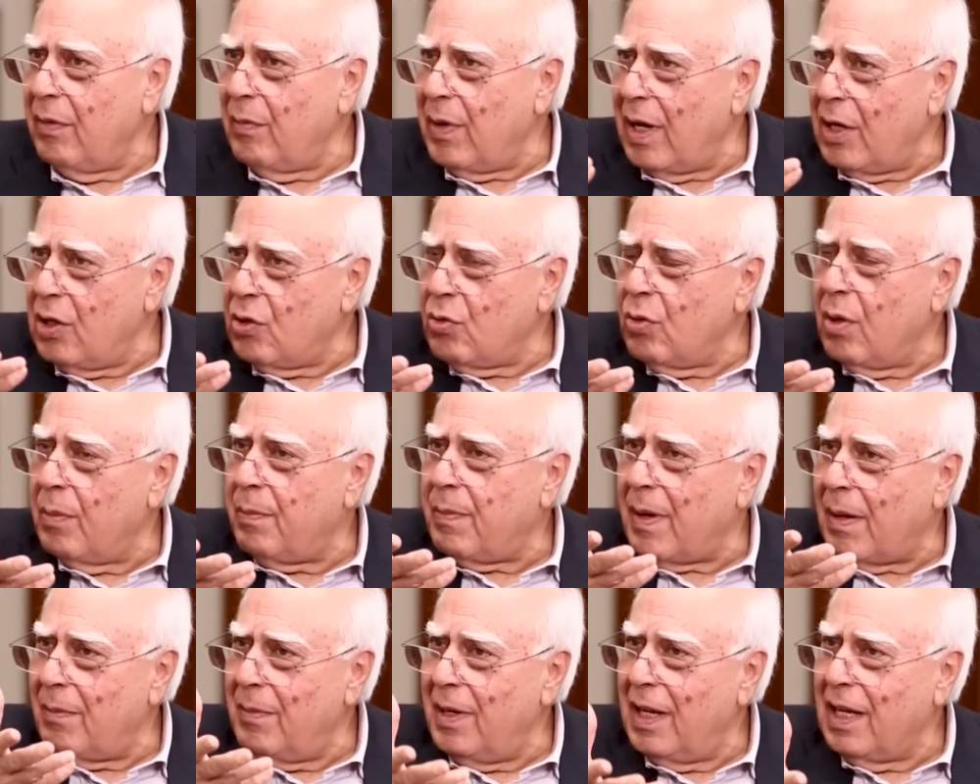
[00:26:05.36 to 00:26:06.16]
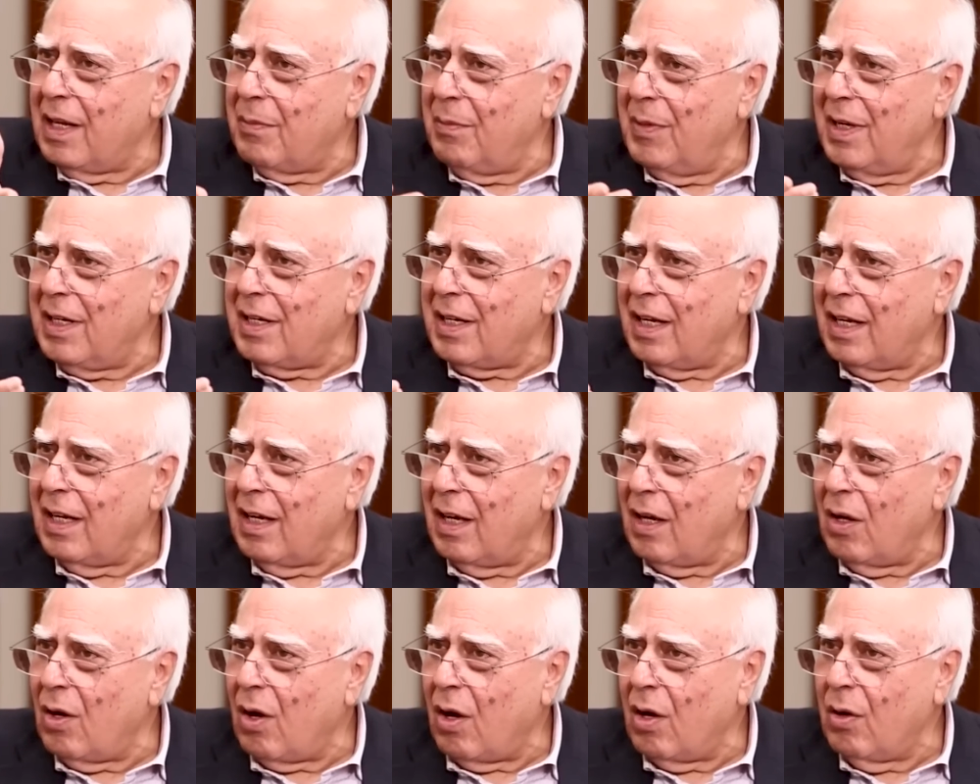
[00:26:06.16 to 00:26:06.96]
he went to a public meeting
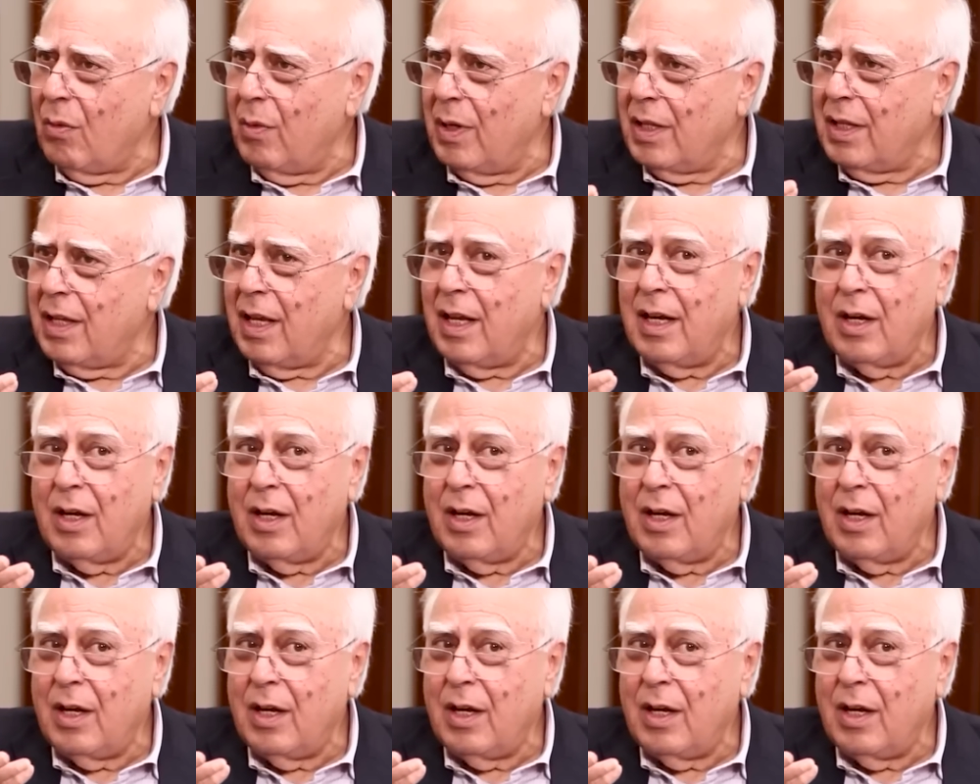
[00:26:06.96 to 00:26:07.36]
along with